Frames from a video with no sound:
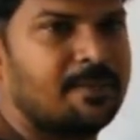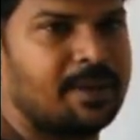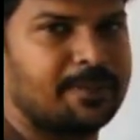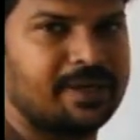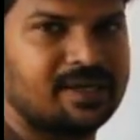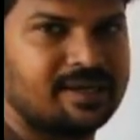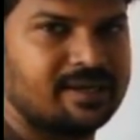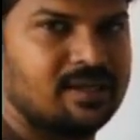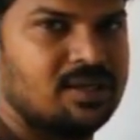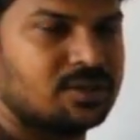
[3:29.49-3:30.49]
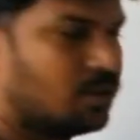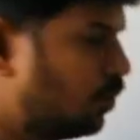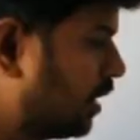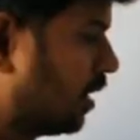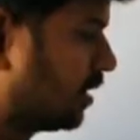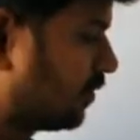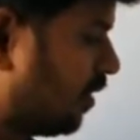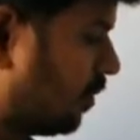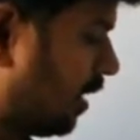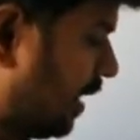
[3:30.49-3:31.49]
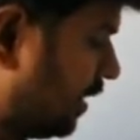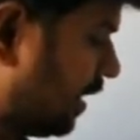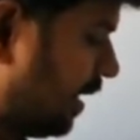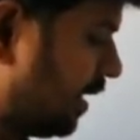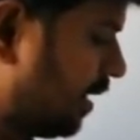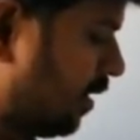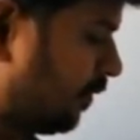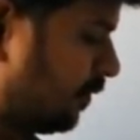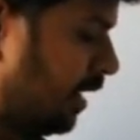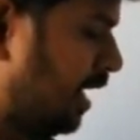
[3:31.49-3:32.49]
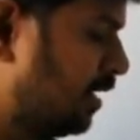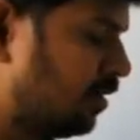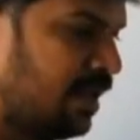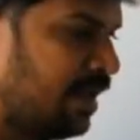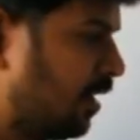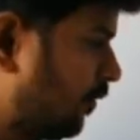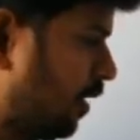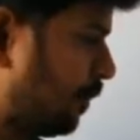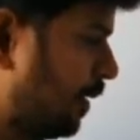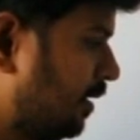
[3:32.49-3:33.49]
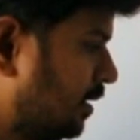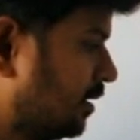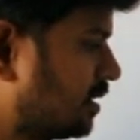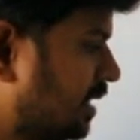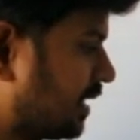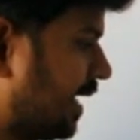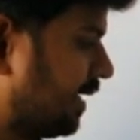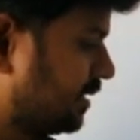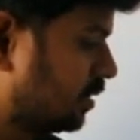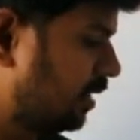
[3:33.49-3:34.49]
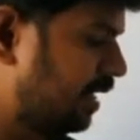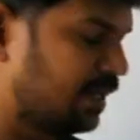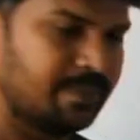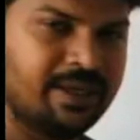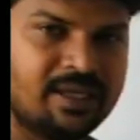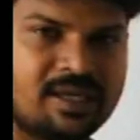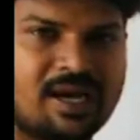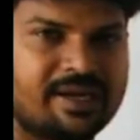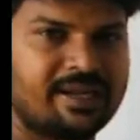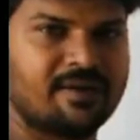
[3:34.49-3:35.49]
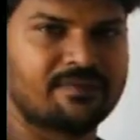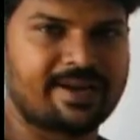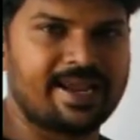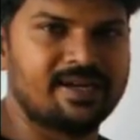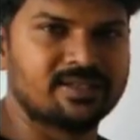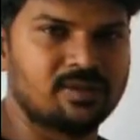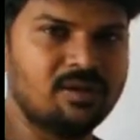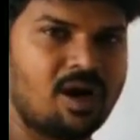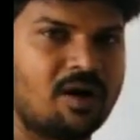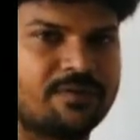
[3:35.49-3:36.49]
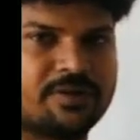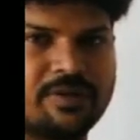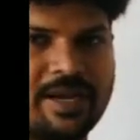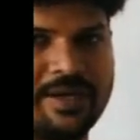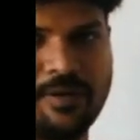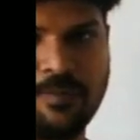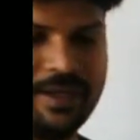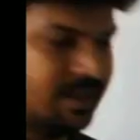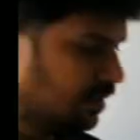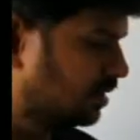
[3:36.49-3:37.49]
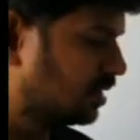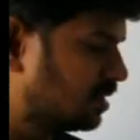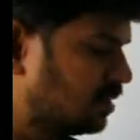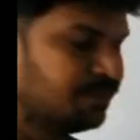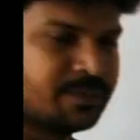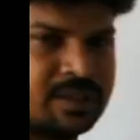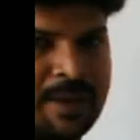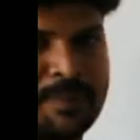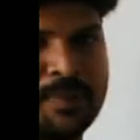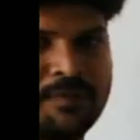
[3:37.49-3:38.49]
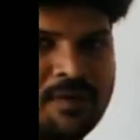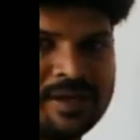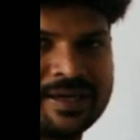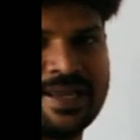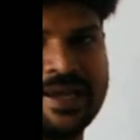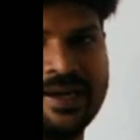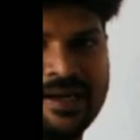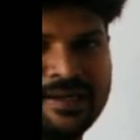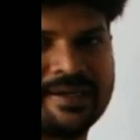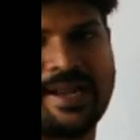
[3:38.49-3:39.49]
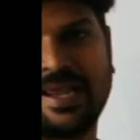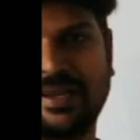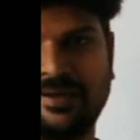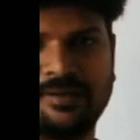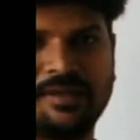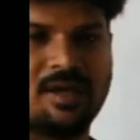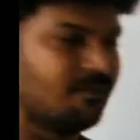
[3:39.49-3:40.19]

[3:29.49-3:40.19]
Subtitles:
Perpendicular. So we got this formula like area of this rectangle is equal to A into B, and area of triangle is equal to half into A into B. This is applicable for rectangle and triangle.